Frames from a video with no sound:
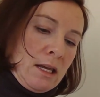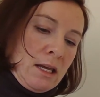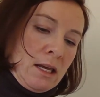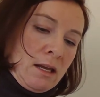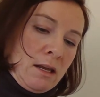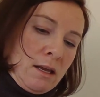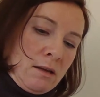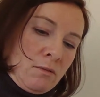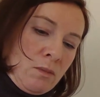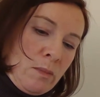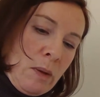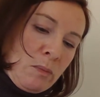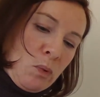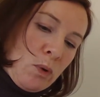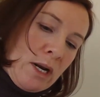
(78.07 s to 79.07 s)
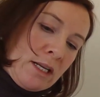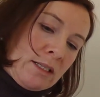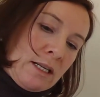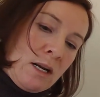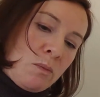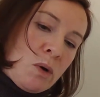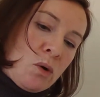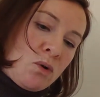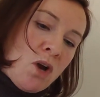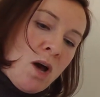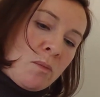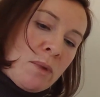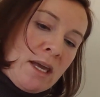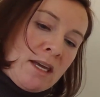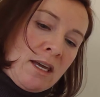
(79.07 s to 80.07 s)
And remember what I said about
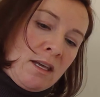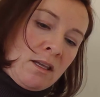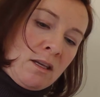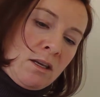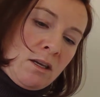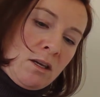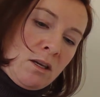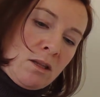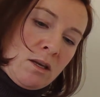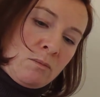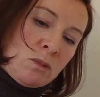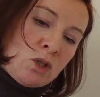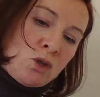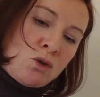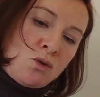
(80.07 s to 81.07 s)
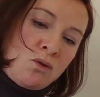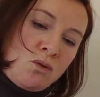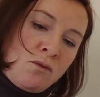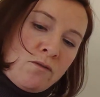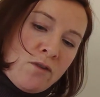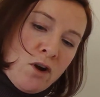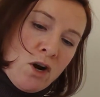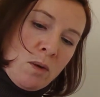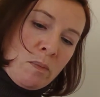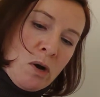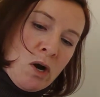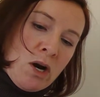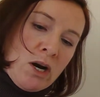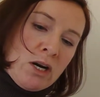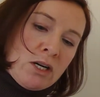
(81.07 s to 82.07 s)
not making them too far
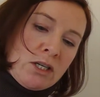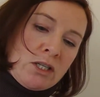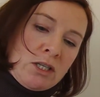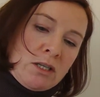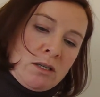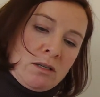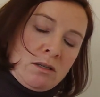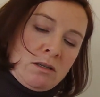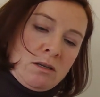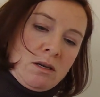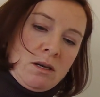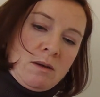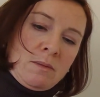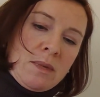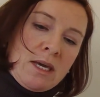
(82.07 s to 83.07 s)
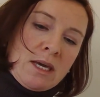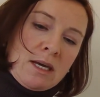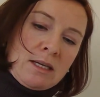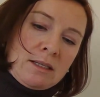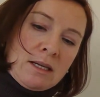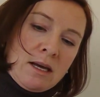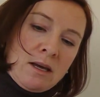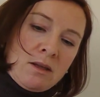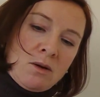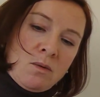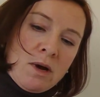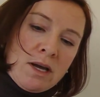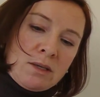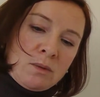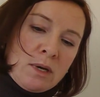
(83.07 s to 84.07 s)
apart, because
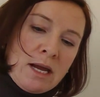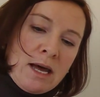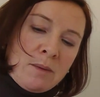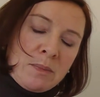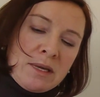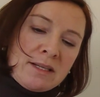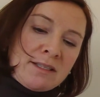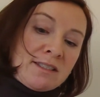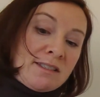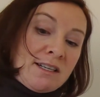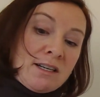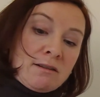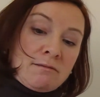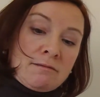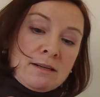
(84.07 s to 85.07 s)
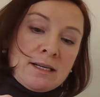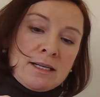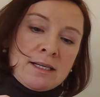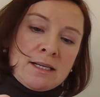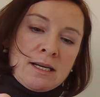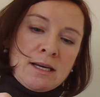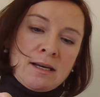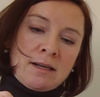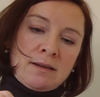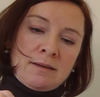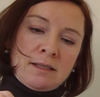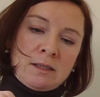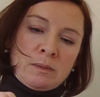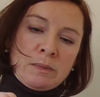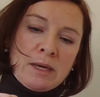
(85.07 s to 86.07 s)
otherwise what happens? You run out of
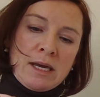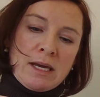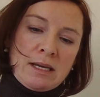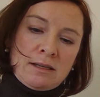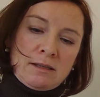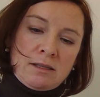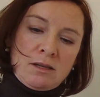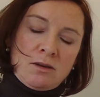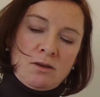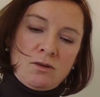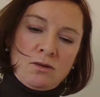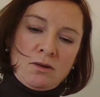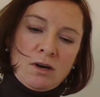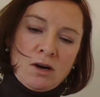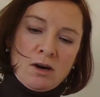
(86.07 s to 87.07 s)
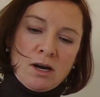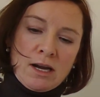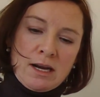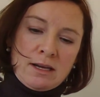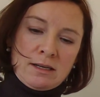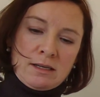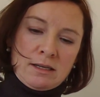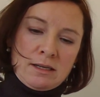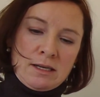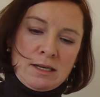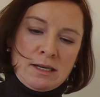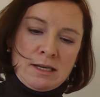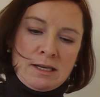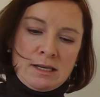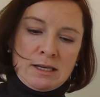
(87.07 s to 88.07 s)
space. You got it.
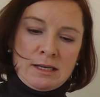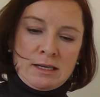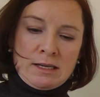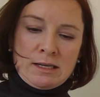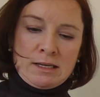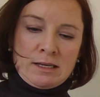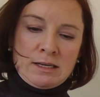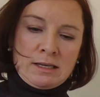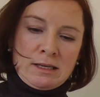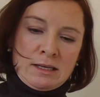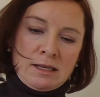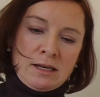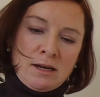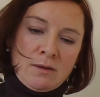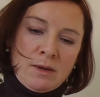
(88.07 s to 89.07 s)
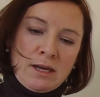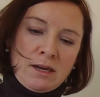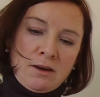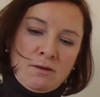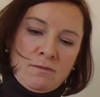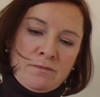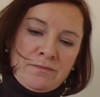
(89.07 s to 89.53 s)
There we go.